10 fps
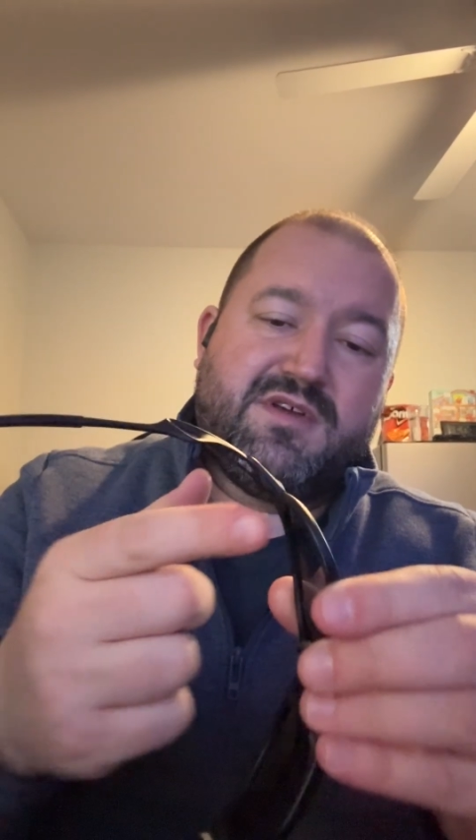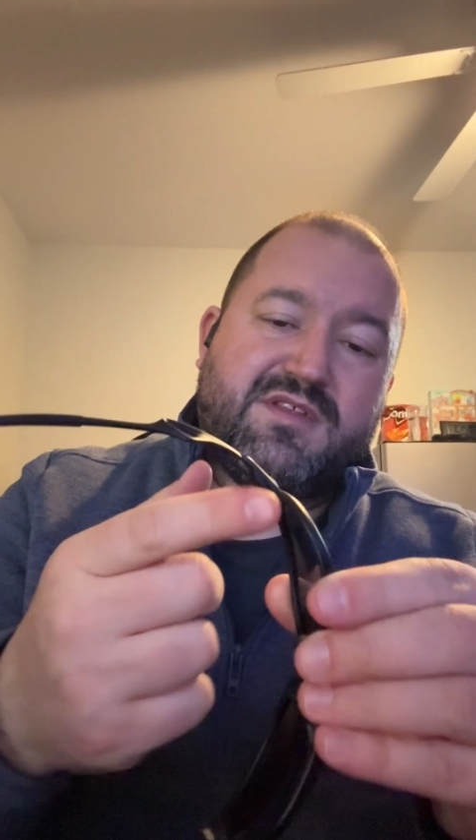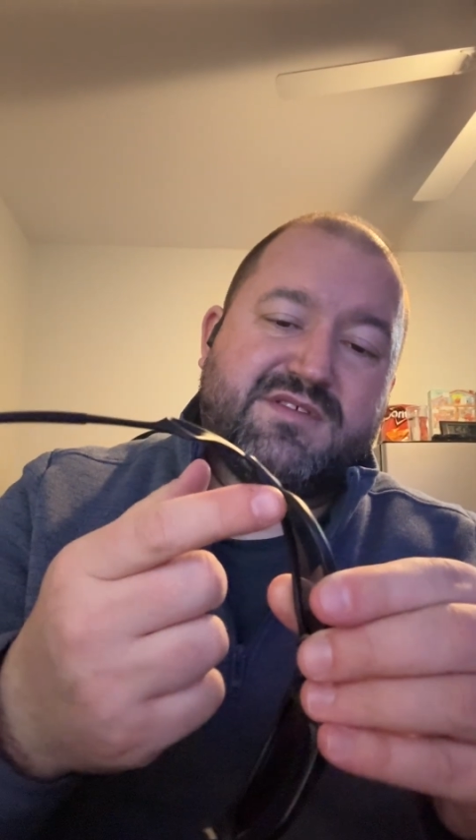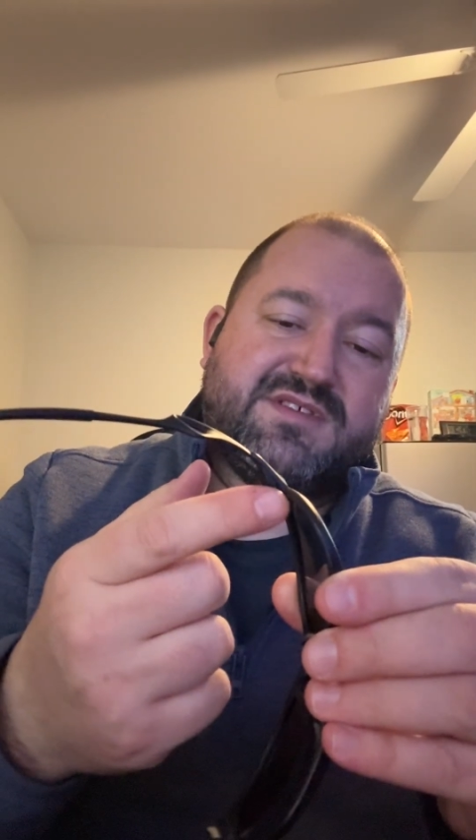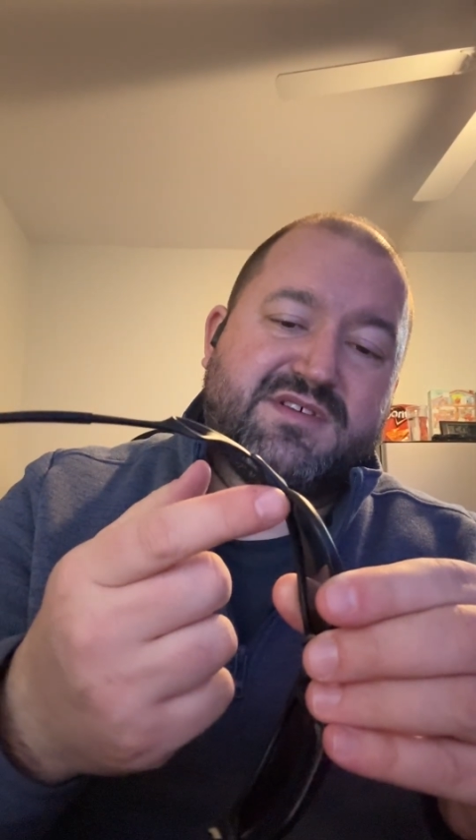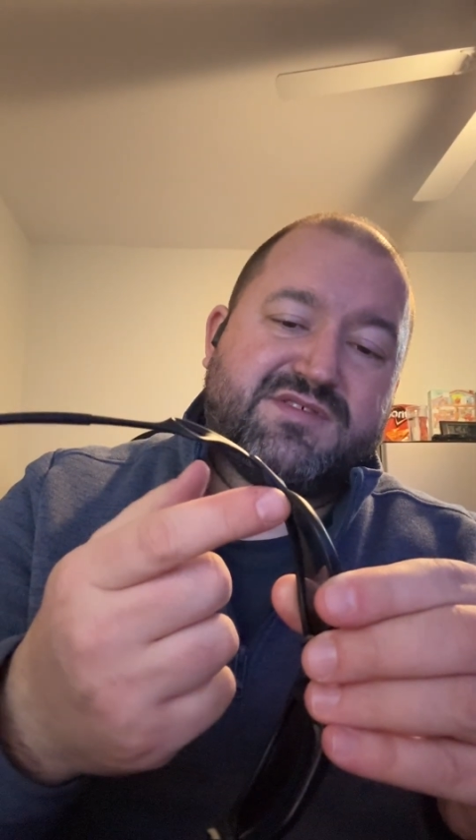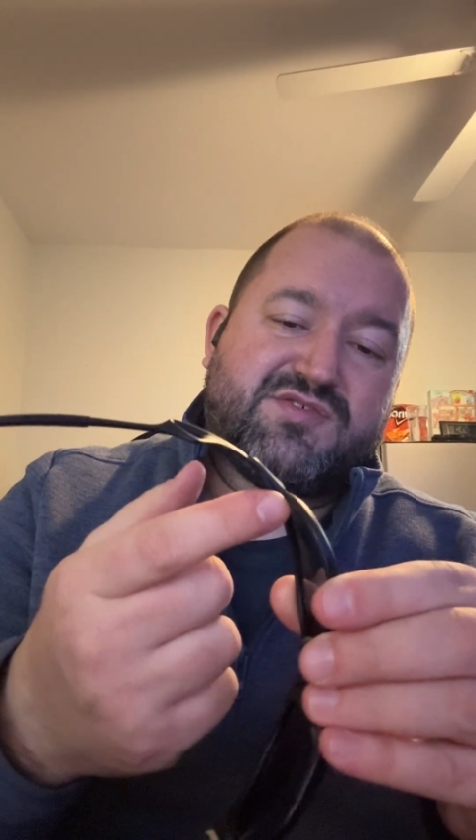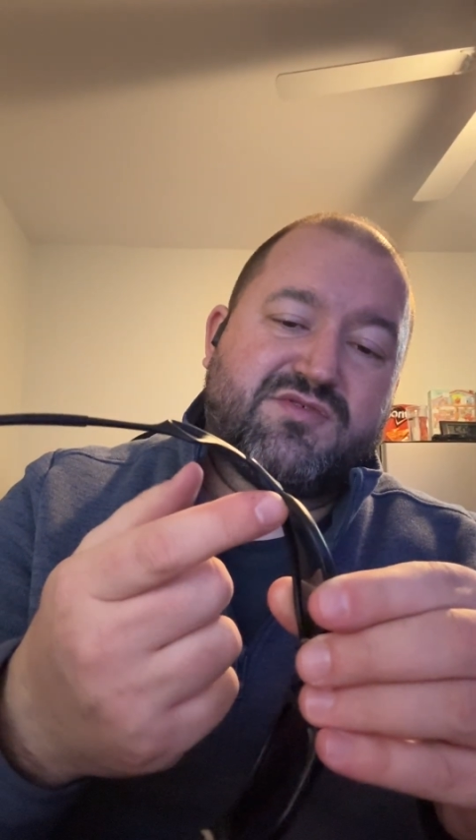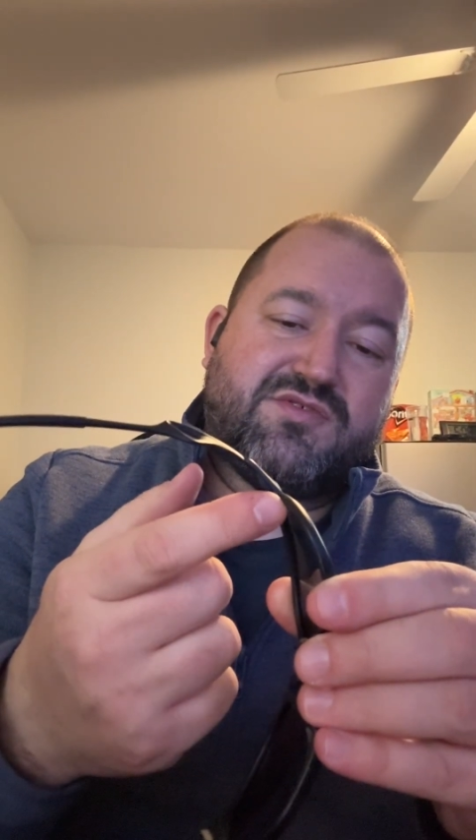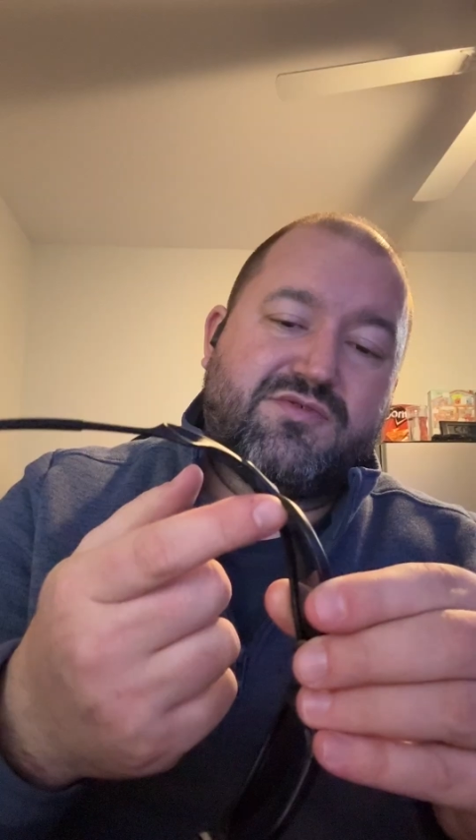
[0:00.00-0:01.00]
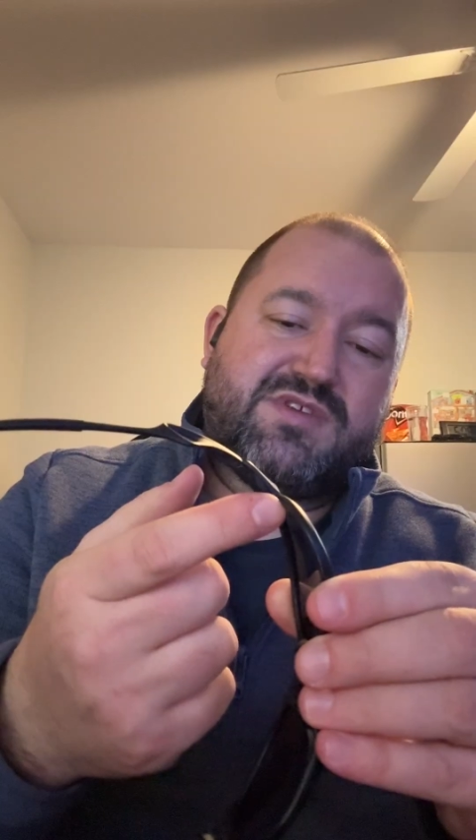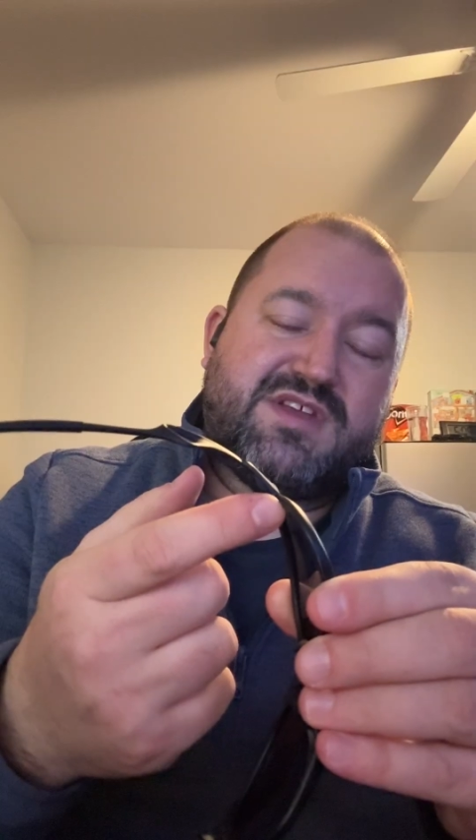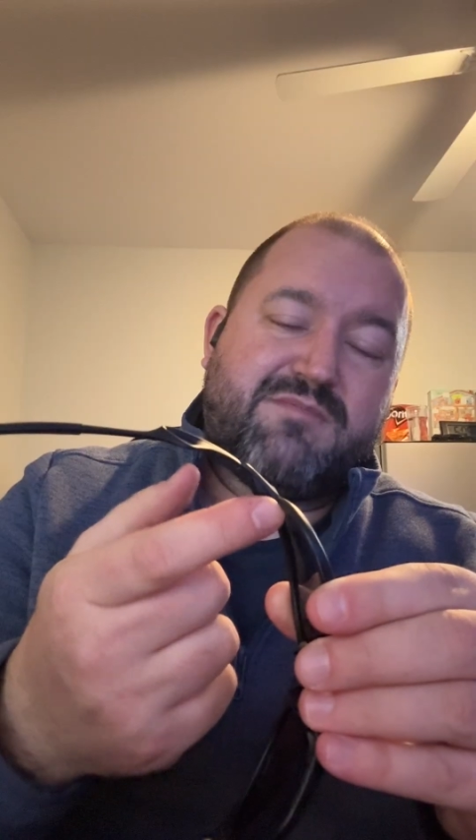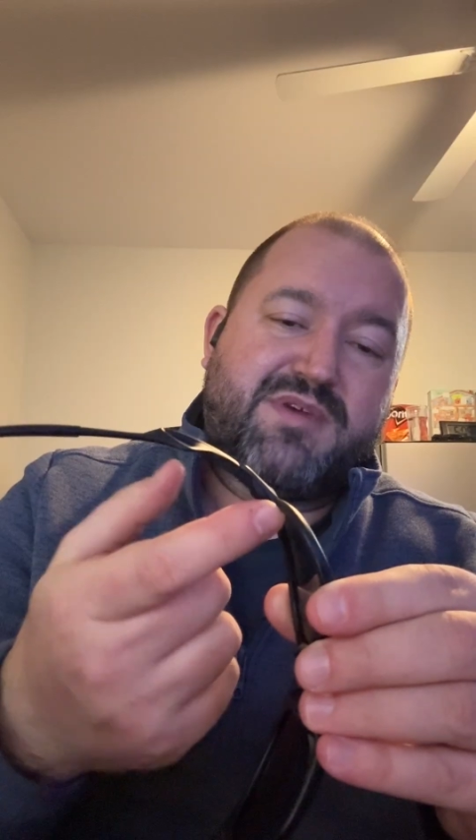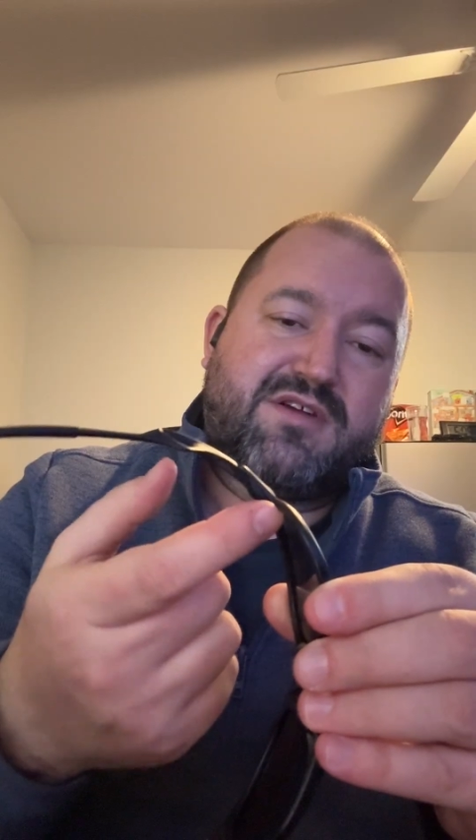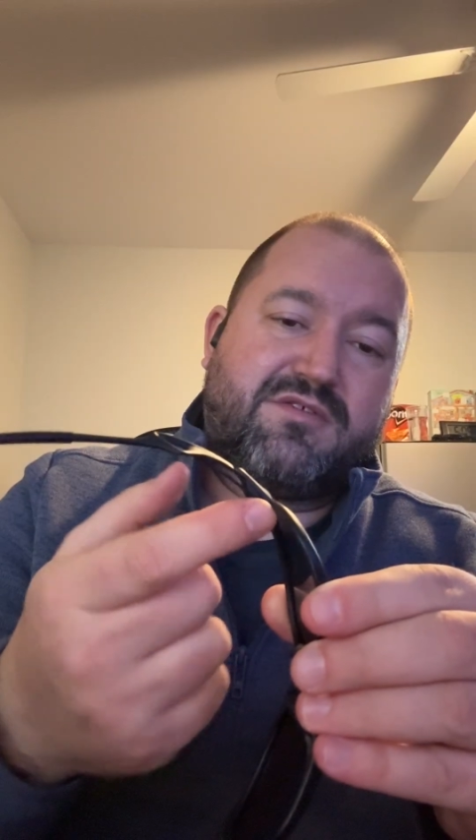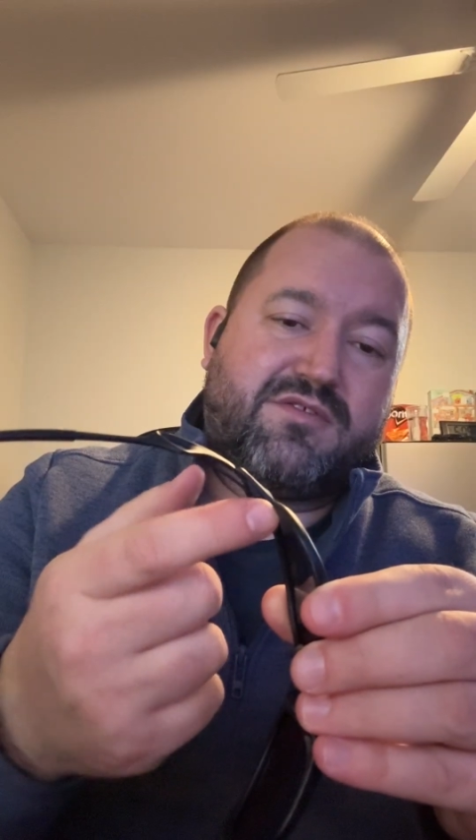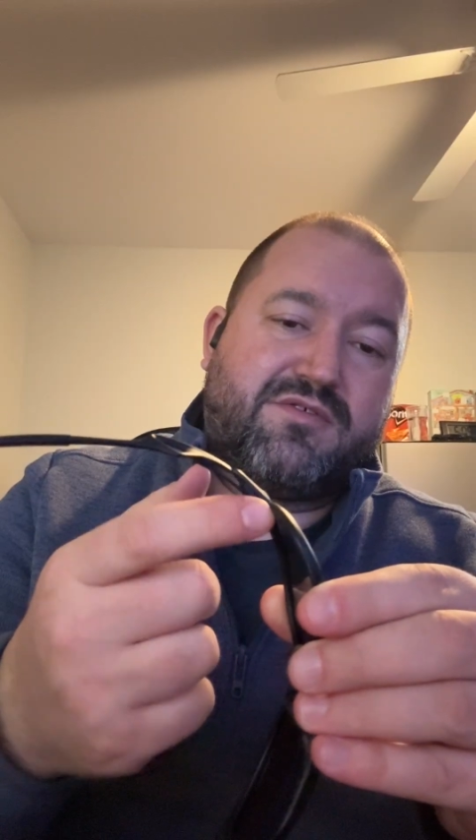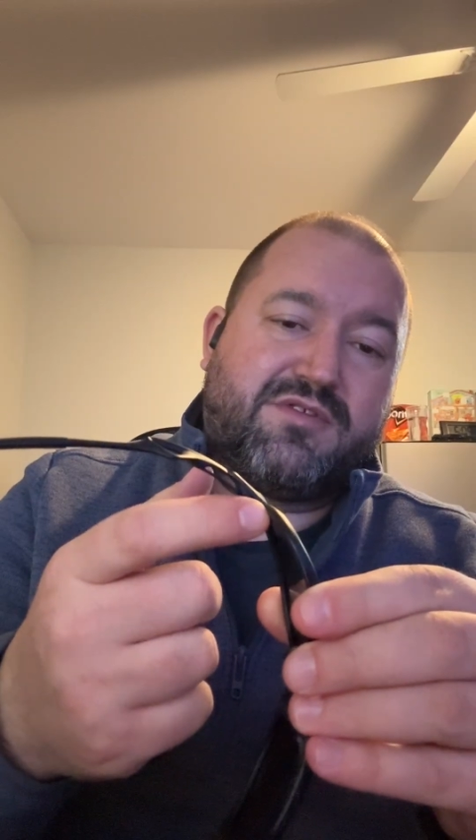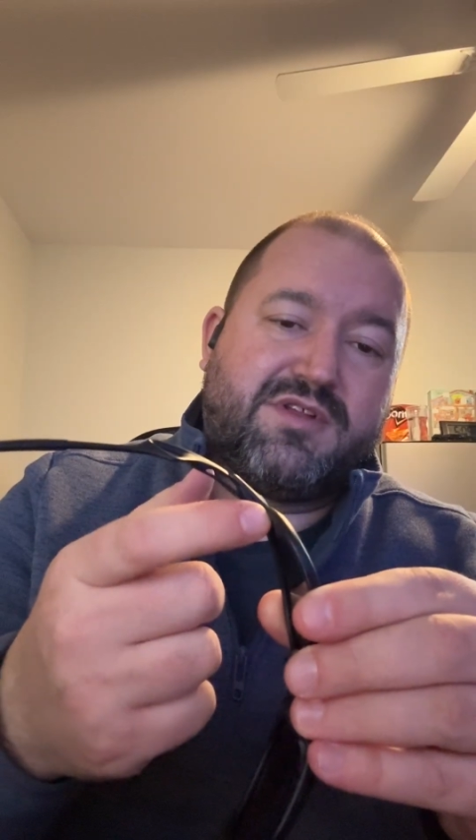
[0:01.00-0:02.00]
and there's a screw in that barrel
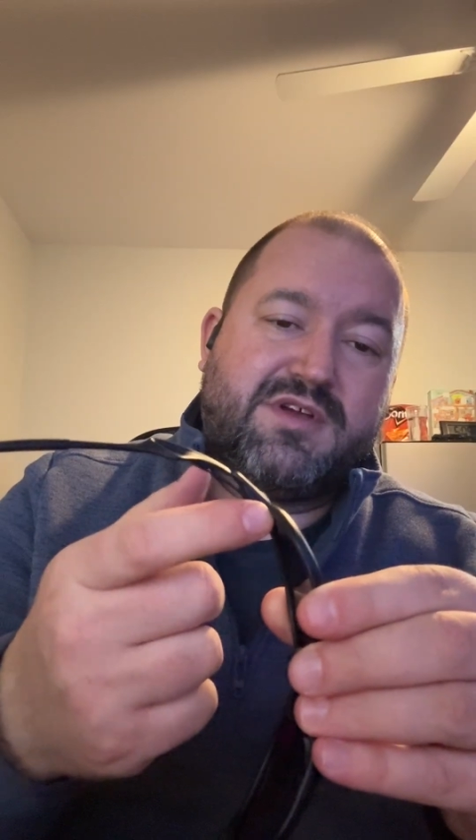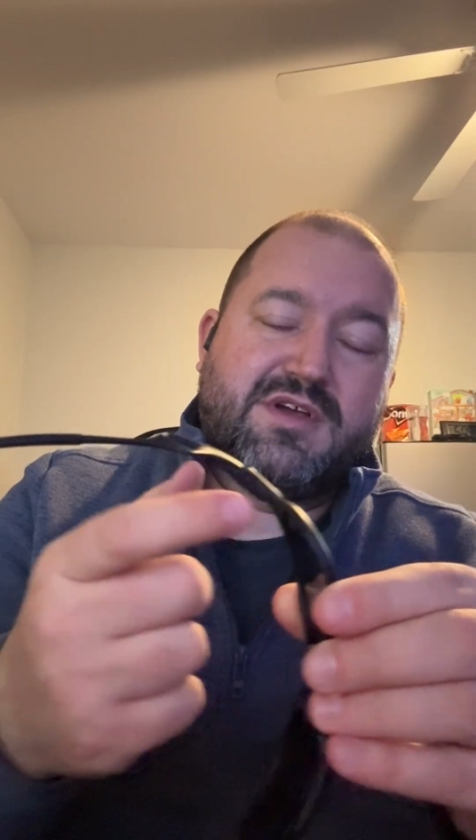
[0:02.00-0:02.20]
hole,